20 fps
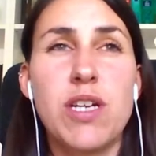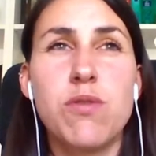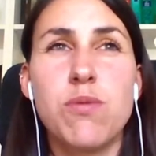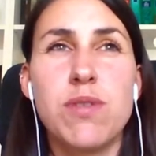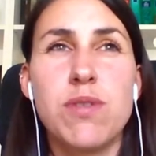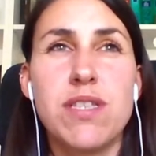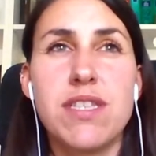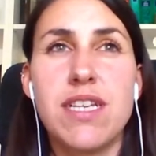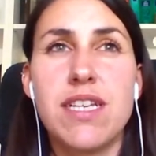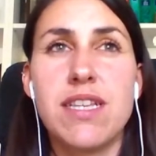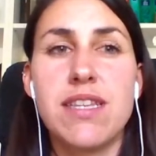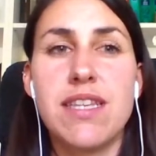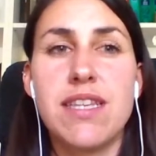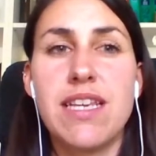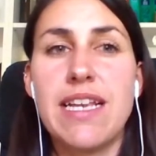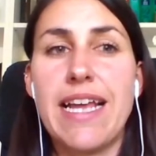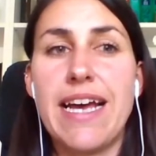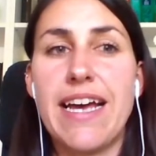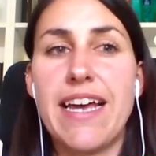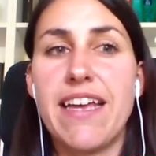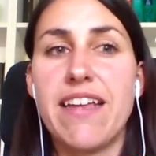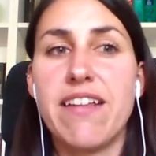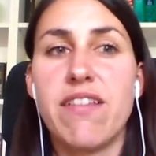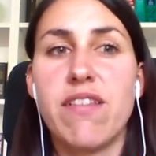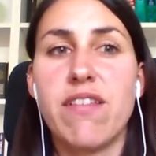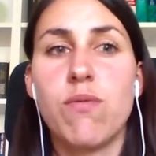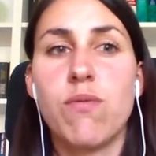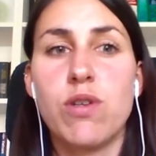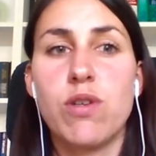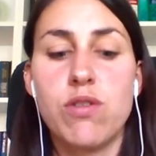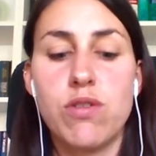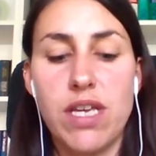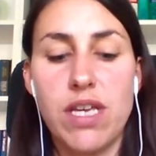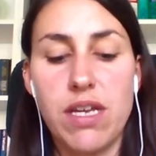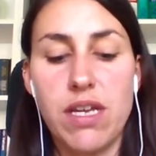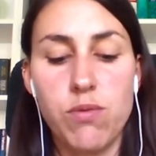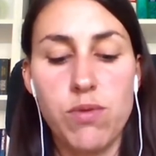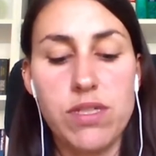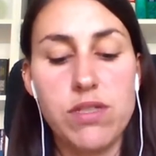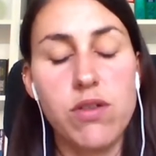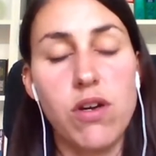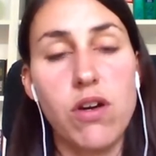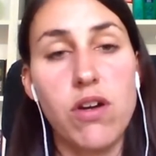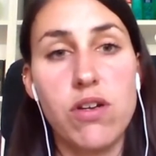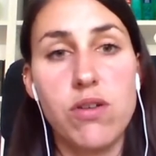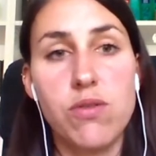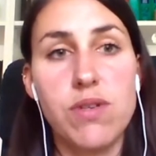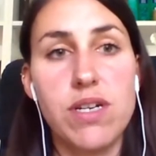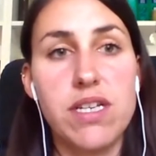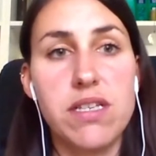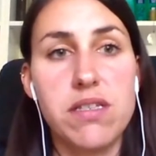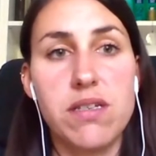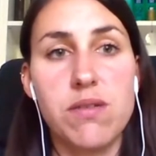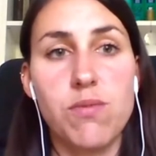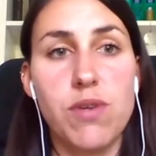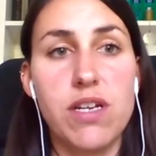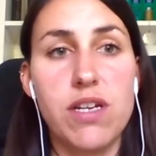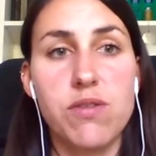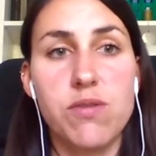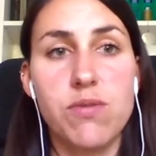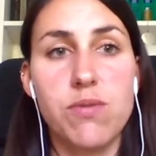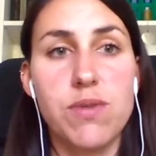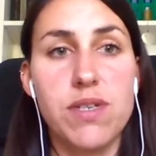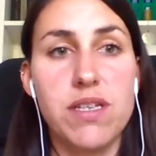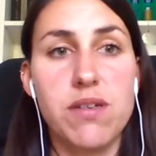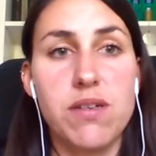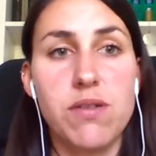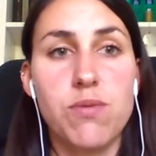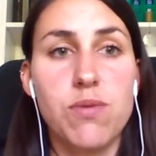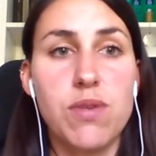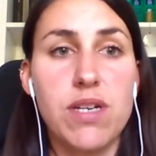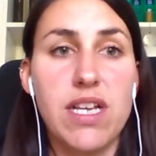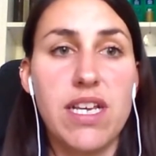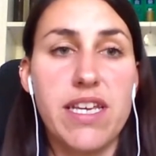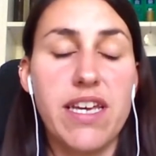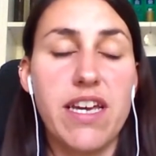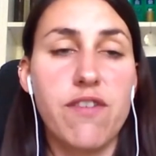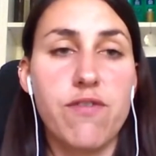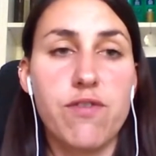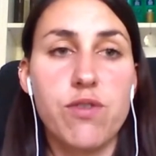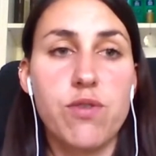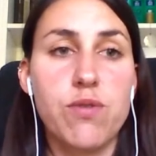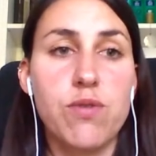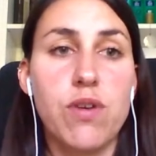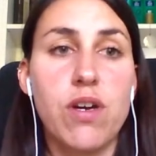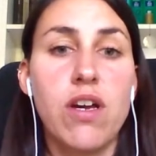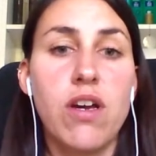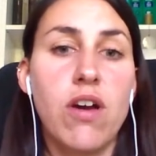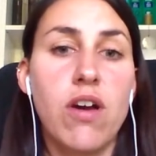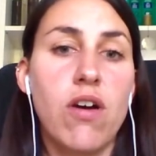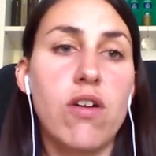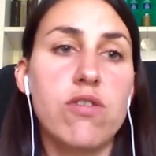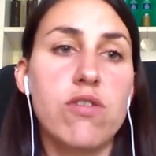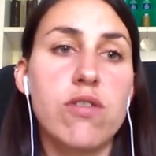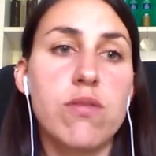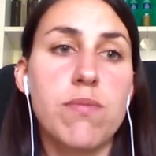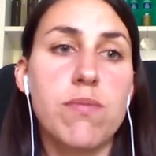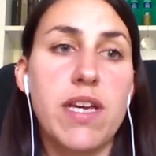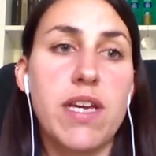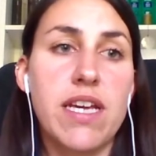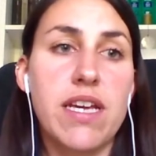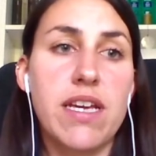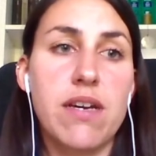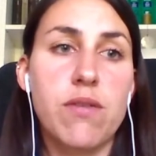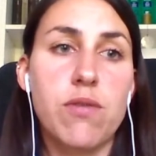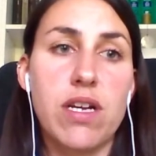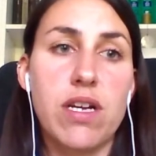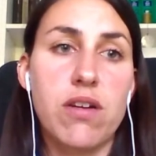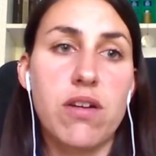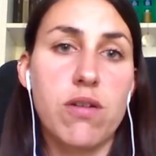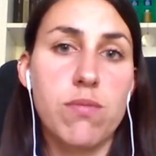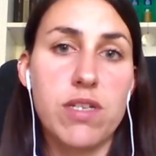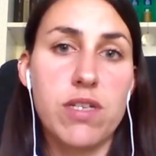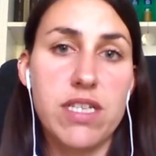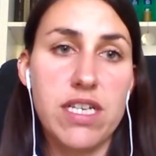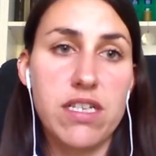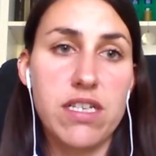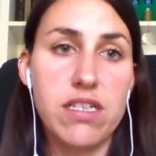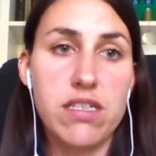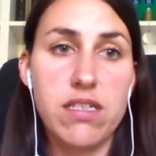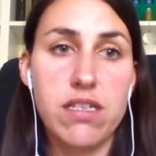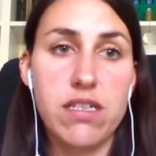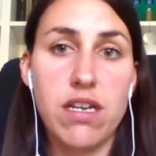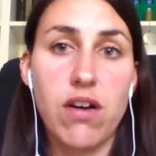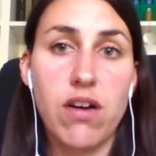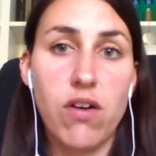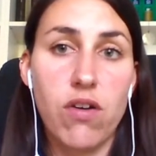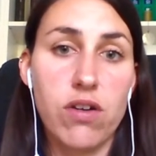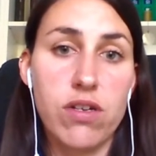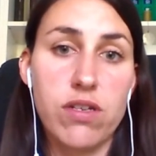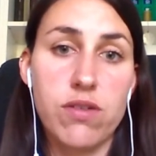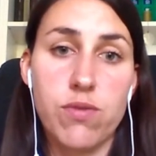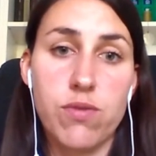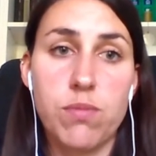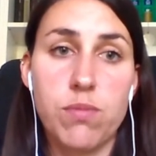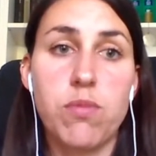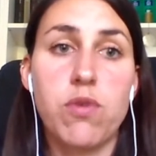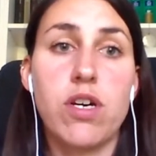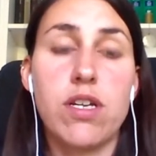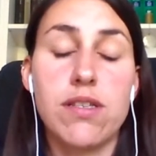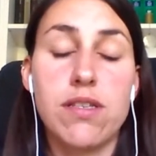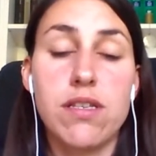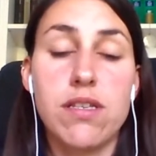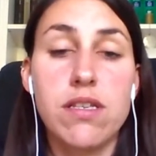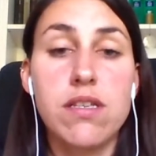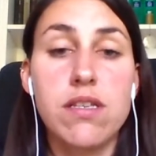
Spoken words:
do we set the line, what can we tolerate, and where do we really have to also make a recommendation in our audit report.